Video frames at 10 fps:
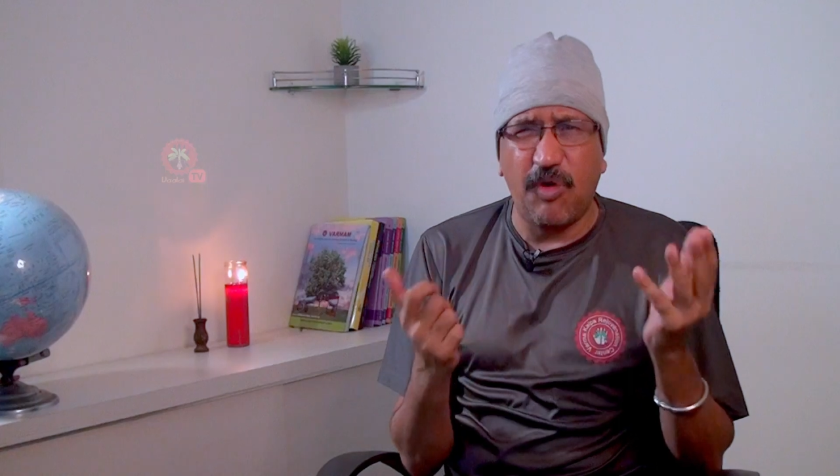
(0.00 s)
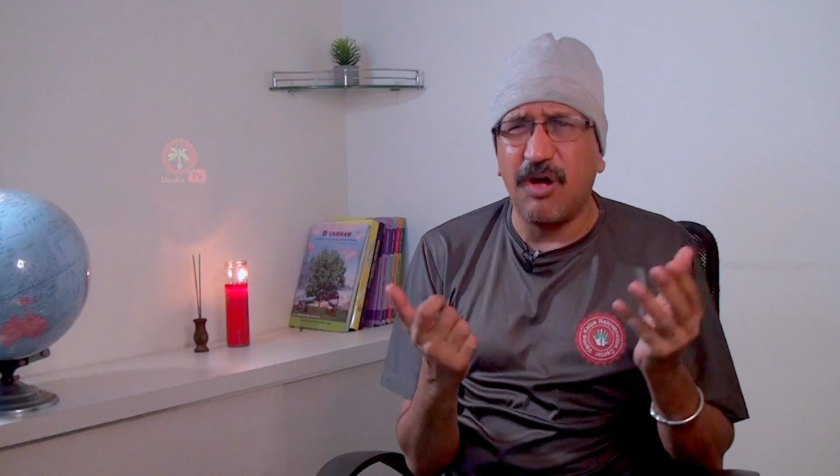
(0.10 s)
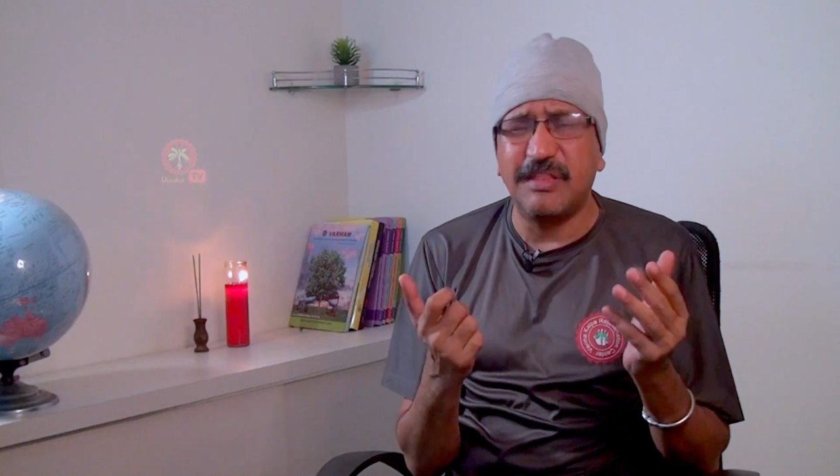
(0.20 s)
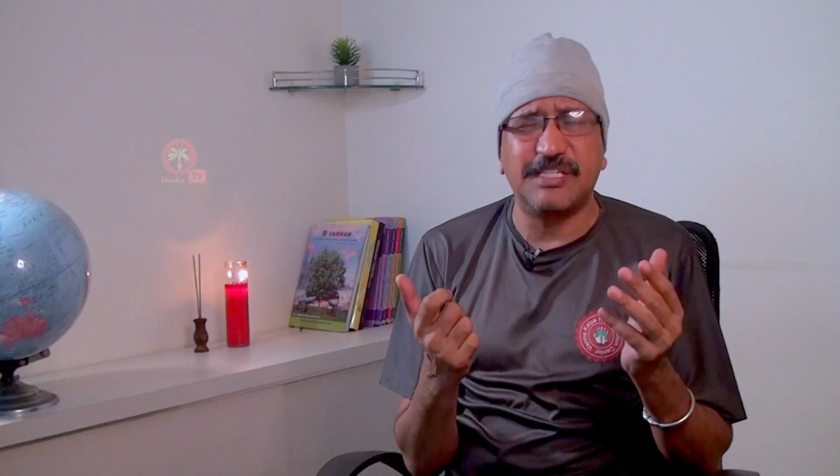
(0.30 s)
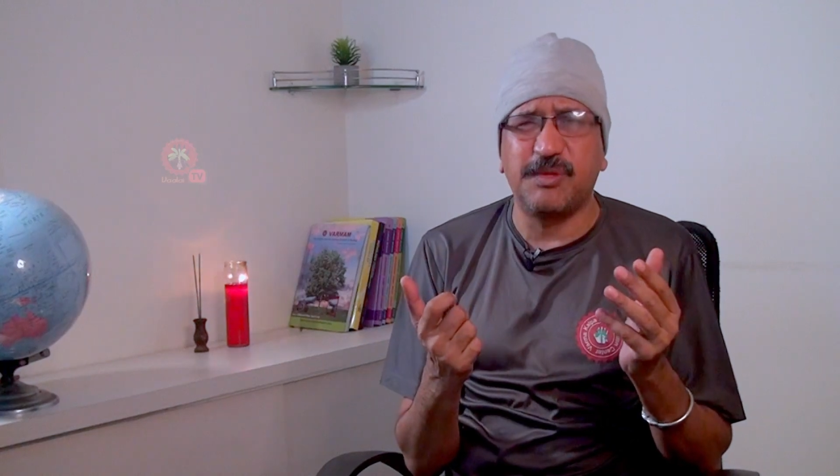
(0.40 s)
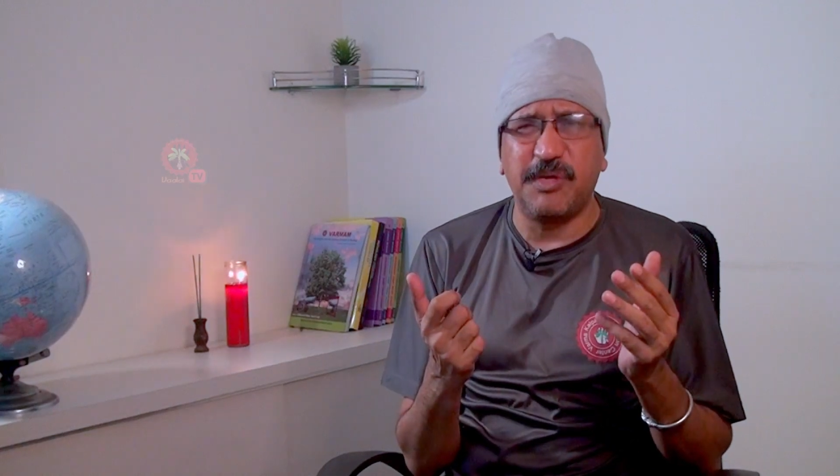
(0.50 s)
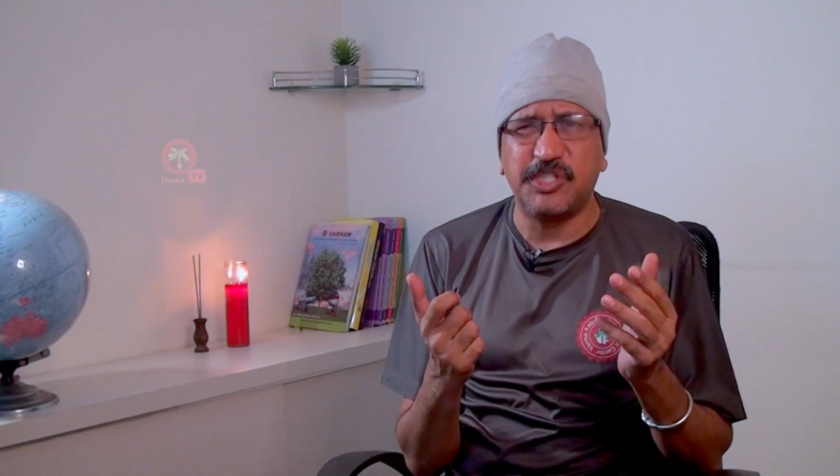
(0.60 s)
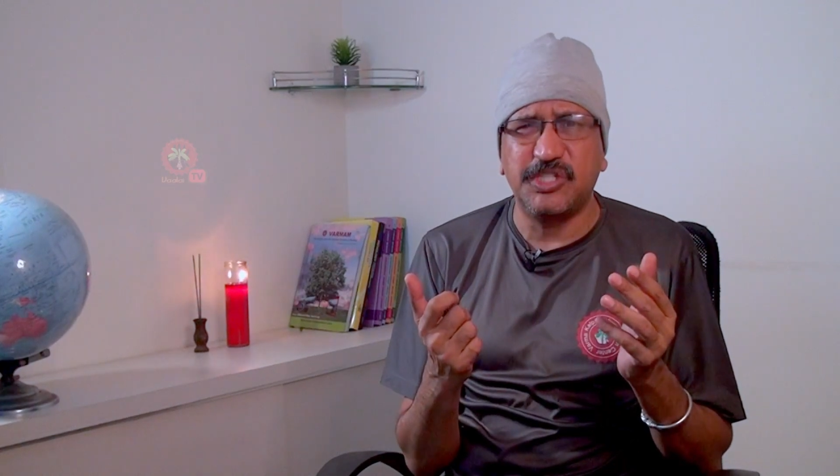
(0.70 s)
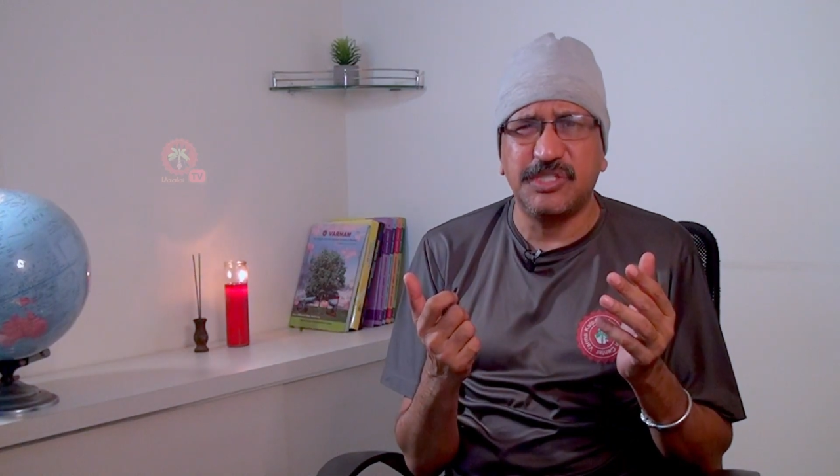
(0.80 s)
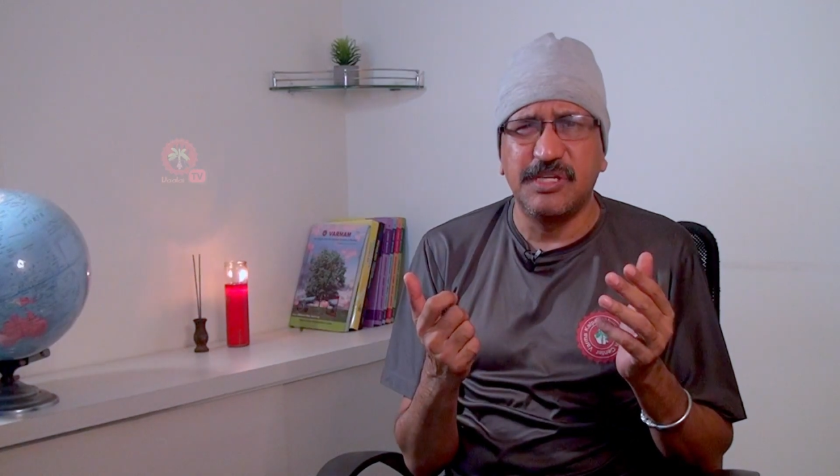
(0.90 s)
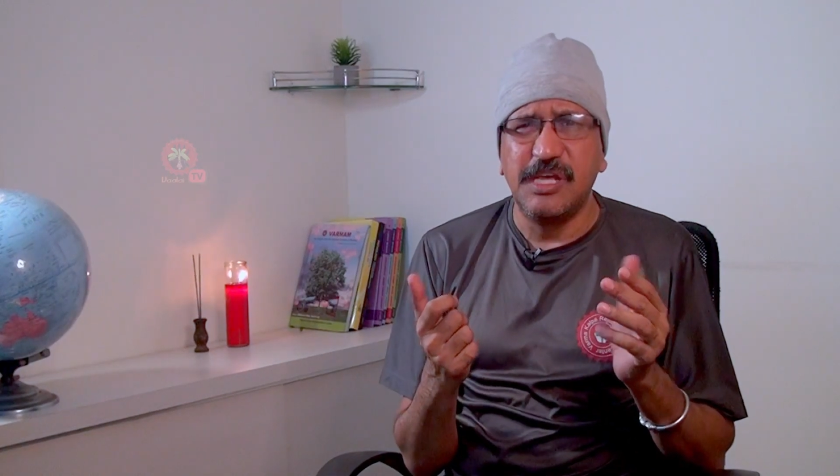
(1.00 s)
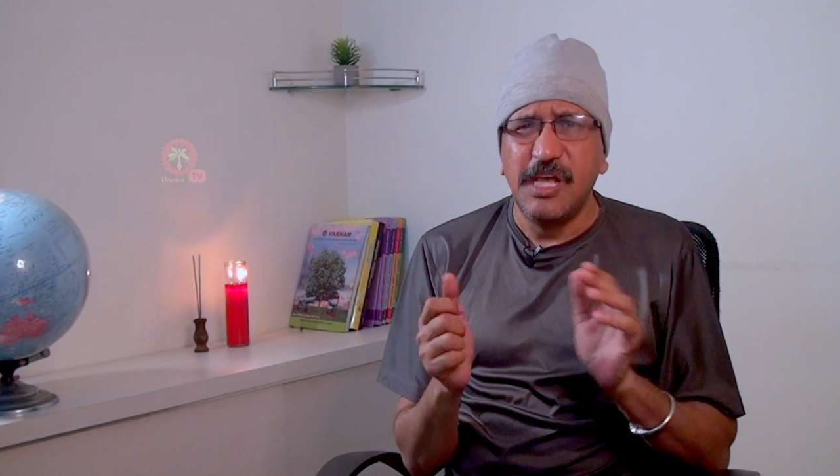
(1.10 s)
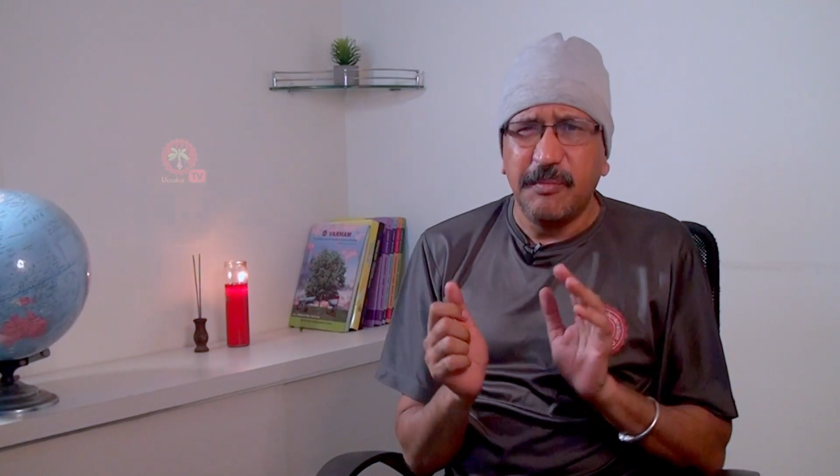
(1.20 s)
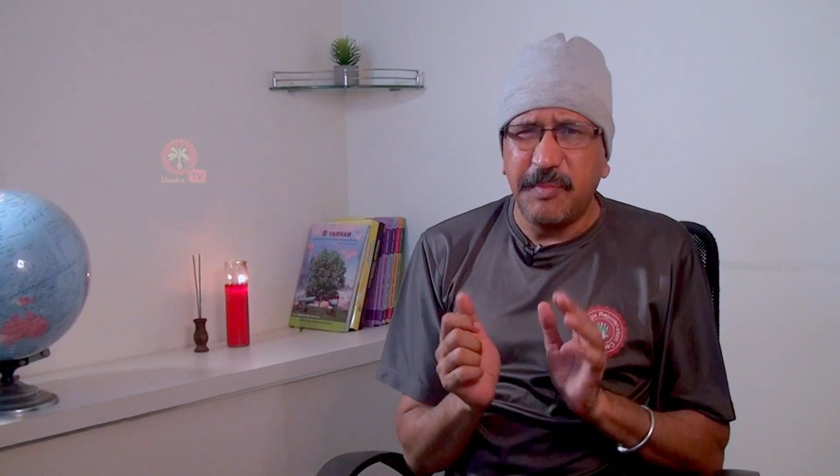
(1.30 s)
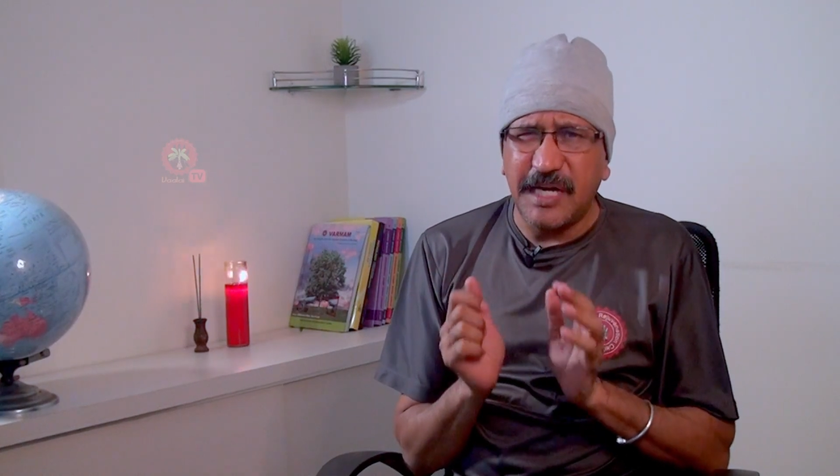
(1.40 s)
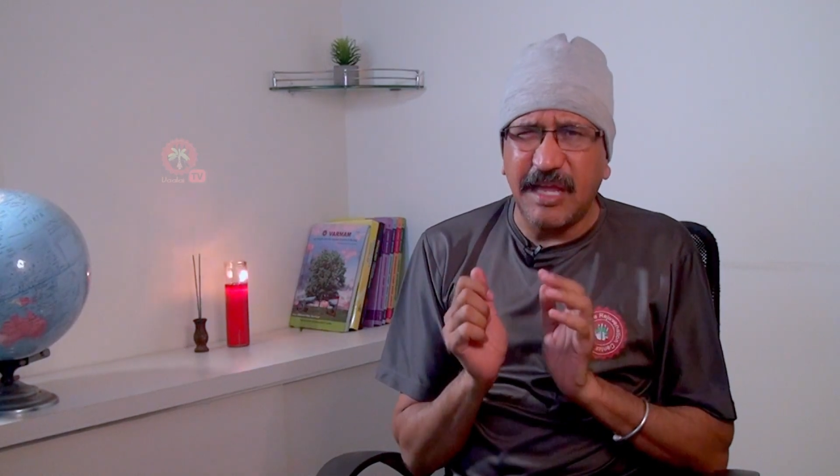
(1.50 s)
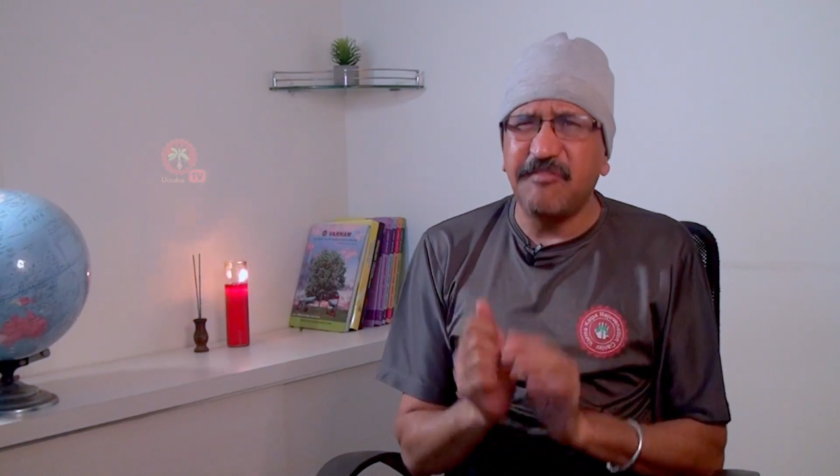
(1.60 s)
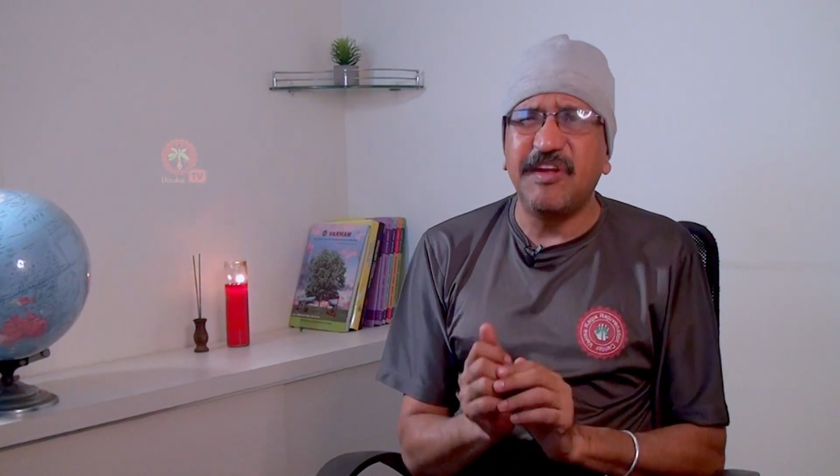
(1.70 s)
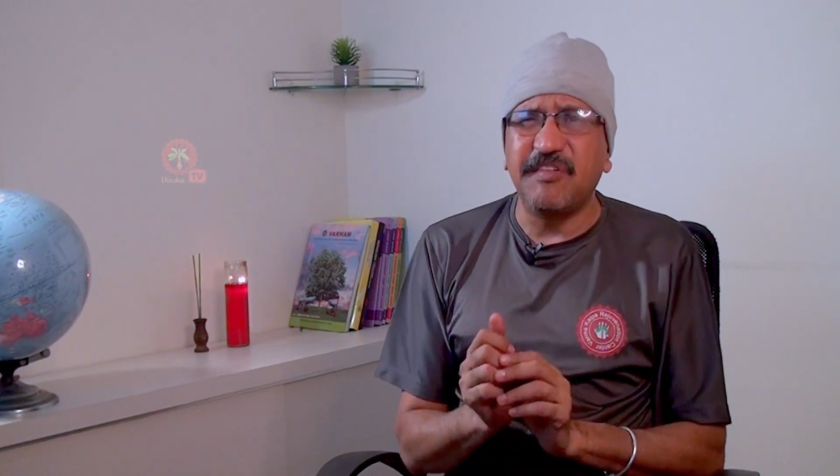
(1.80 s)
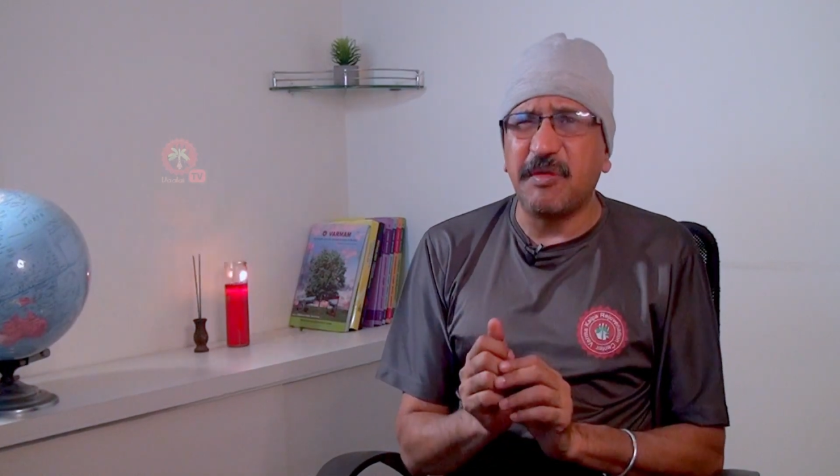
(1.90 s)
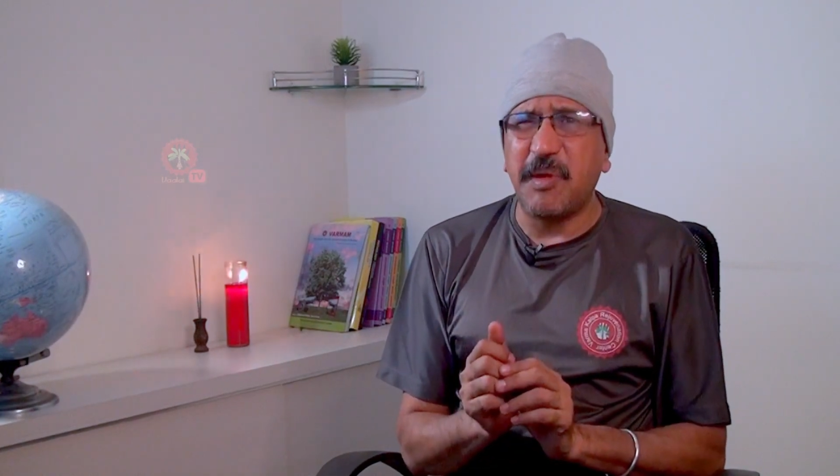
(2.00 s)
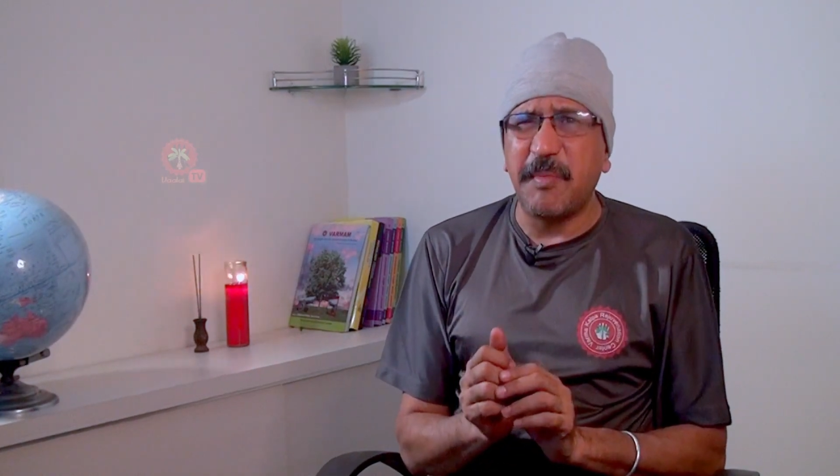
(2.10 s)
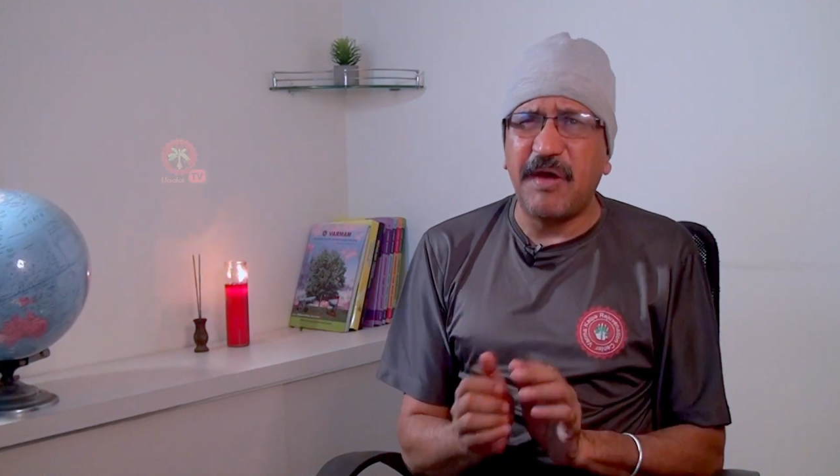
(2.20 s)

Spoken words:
all the stimulations, but every Varmam